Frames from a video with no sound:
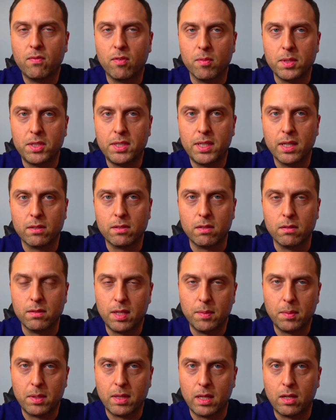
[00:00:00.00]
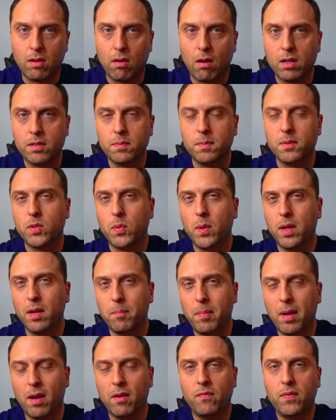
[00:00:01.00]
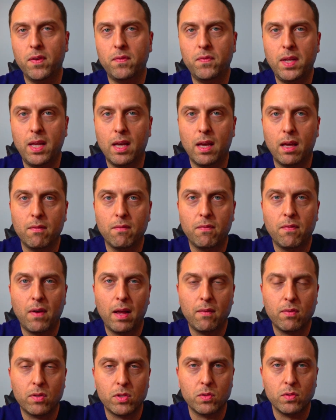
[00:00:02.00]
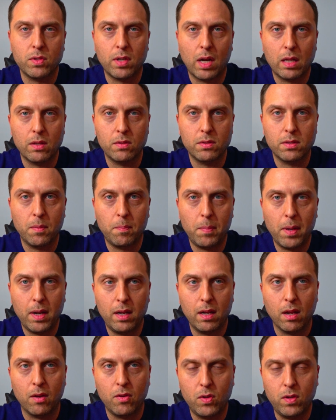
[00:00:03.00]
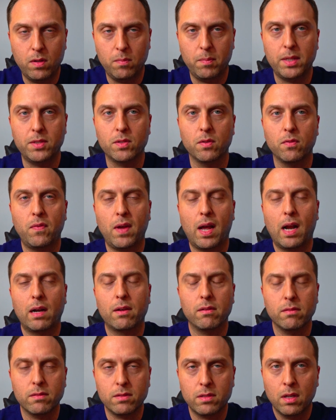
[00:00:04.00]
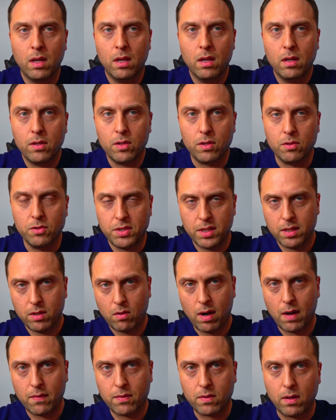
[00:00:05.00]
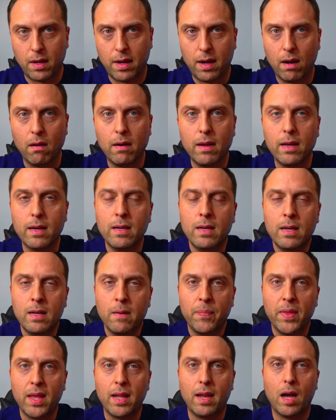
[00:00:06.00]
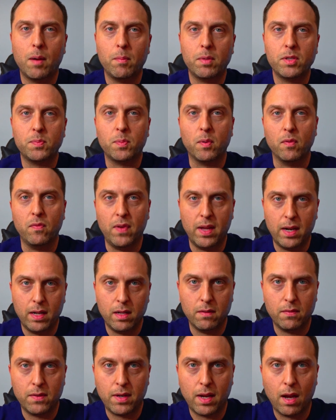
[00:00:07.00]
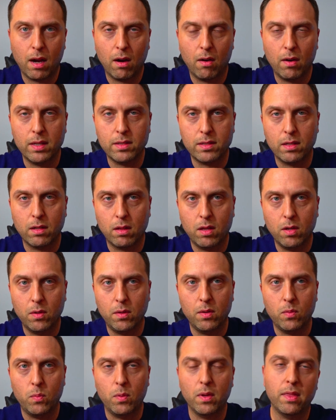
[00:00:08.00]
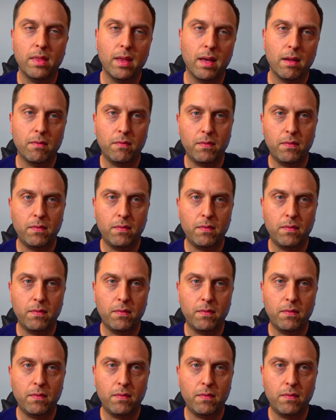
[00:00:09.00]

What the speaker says: from a shelter typically costs between about $50 and $500, depending on two major factors: your geographical area and how much preventative care is included with that